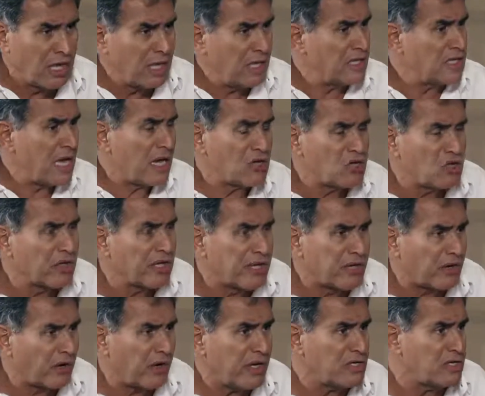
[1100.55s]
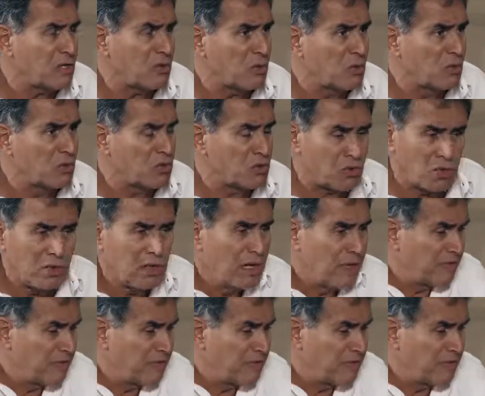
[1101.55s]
It's actually crazy to do so.